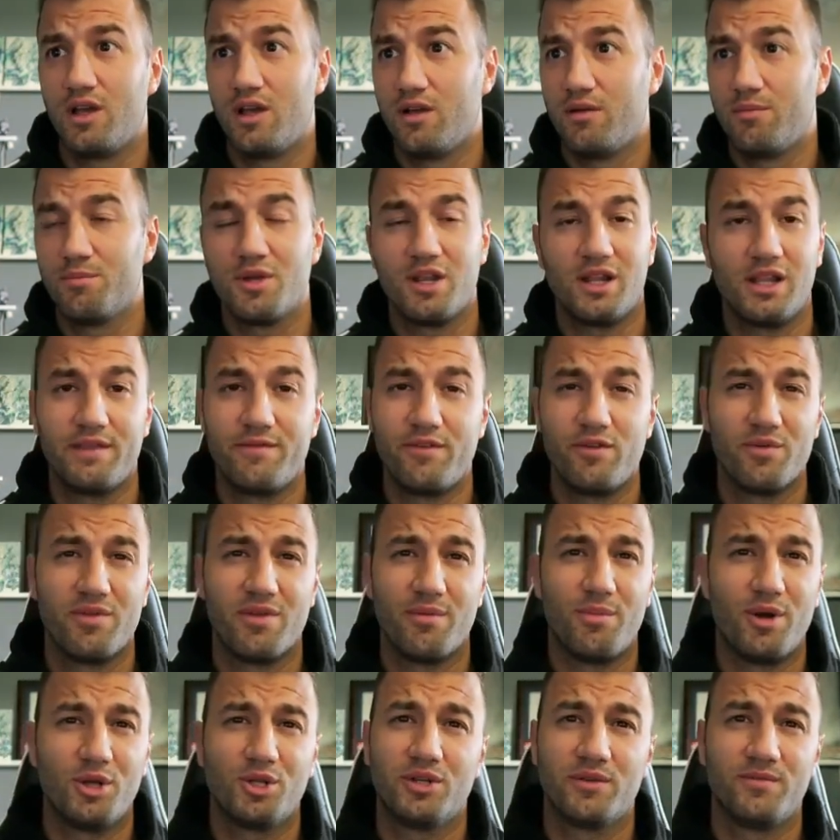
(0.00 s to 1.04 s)
I'm going to leave you with a
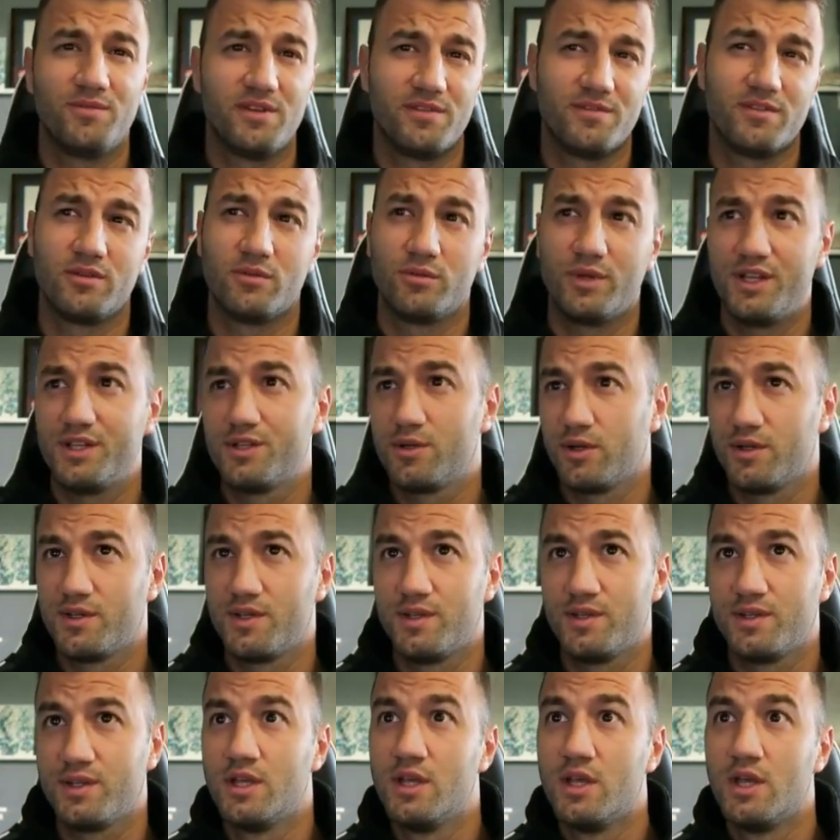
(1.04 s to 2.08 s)
bunch of different
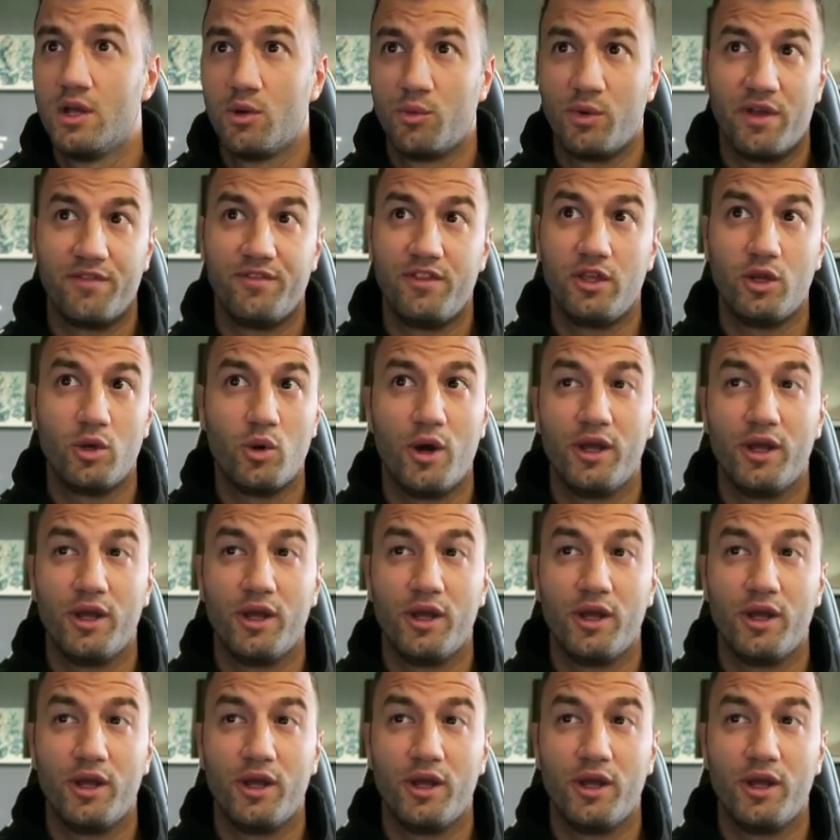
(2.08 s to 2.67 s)
resources. We have the